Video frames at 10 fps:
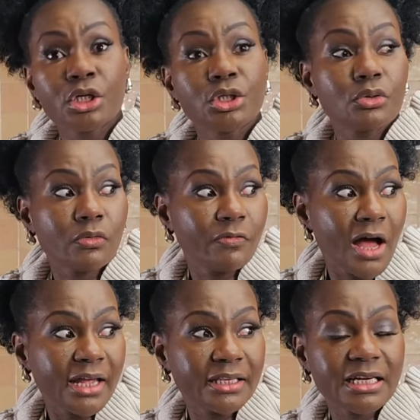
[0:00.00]
you'll
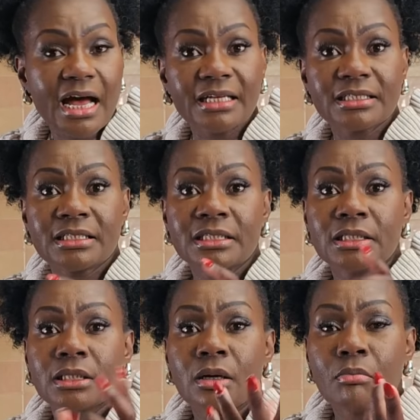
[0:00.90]
find that
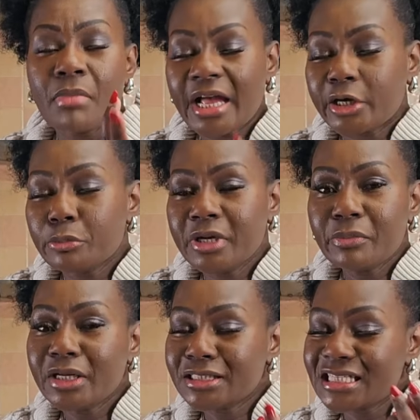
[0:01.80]
my
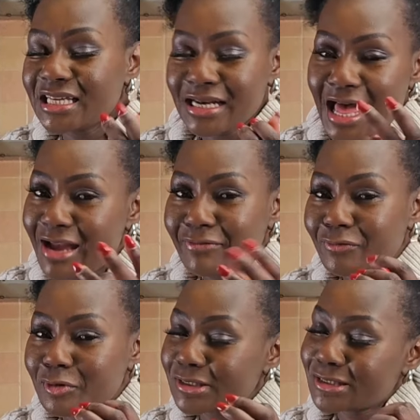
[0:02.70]
commitment to the live
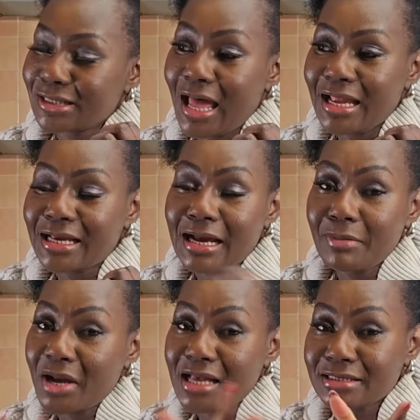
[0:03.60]
was like
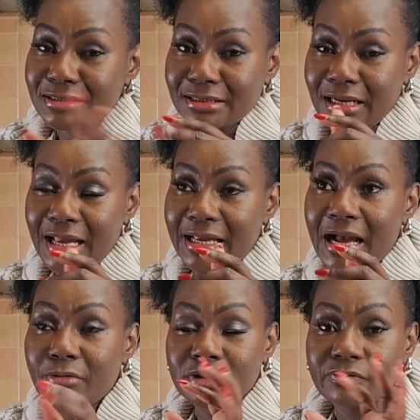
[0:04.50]
haphazard. Like,
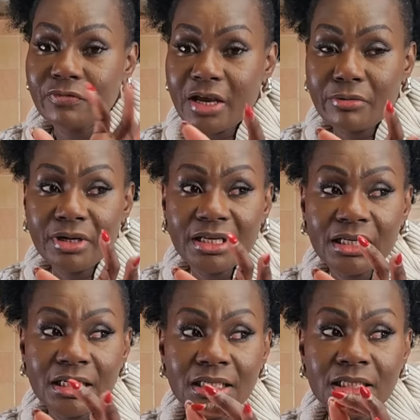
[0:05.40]
I was
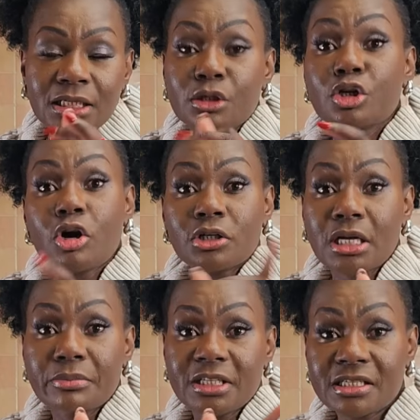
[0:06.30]
very
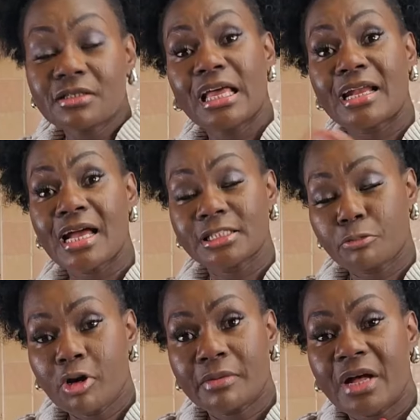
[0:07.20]
non-committal. And I
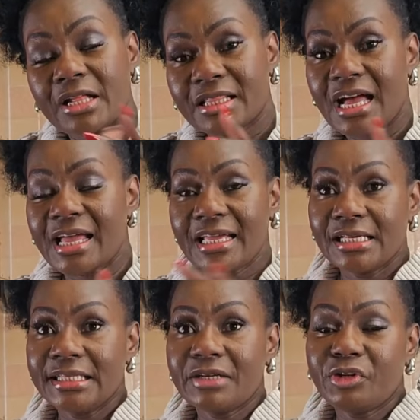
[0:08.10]
spoke about that
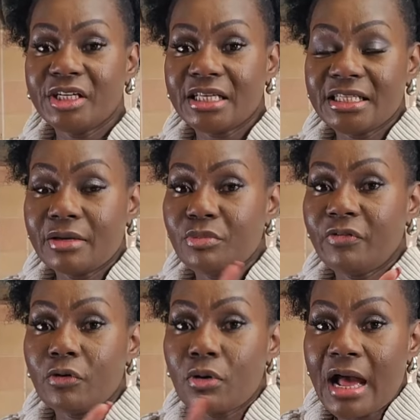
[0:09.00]
earlier in the year
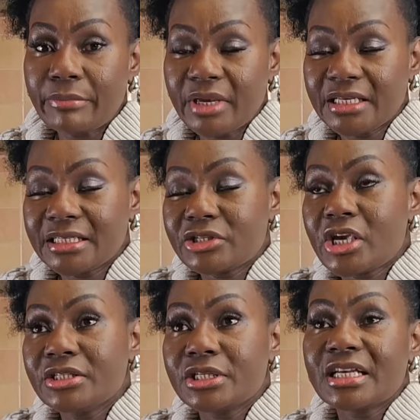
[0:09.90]
before I made the
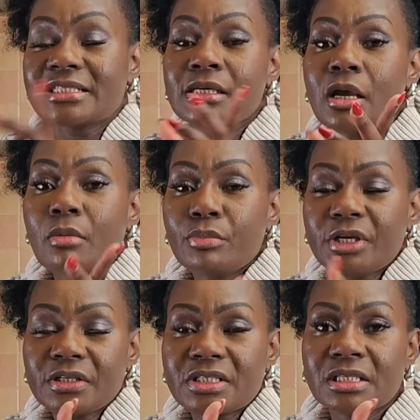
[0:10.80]
changes,
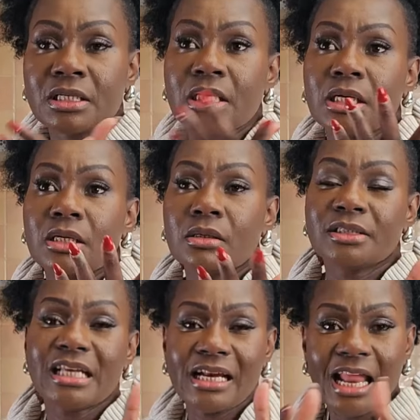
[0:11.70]
because
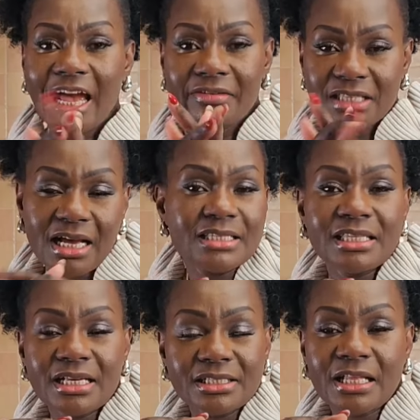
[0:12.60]
the lives are
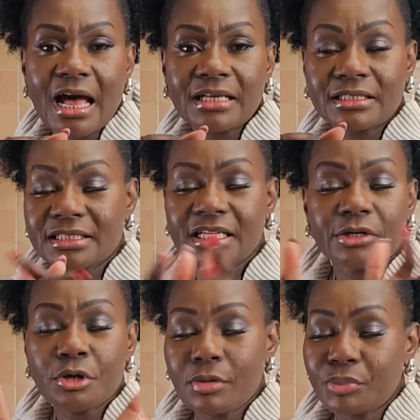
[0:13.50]
such that they are
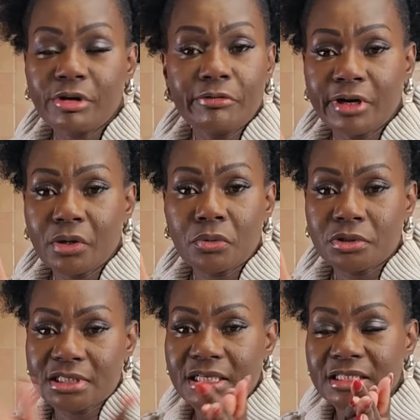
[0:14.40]
not
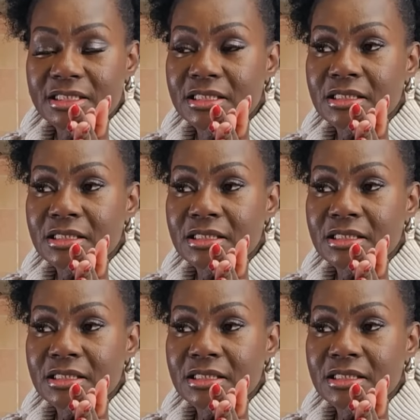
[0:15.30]
pre-recorded.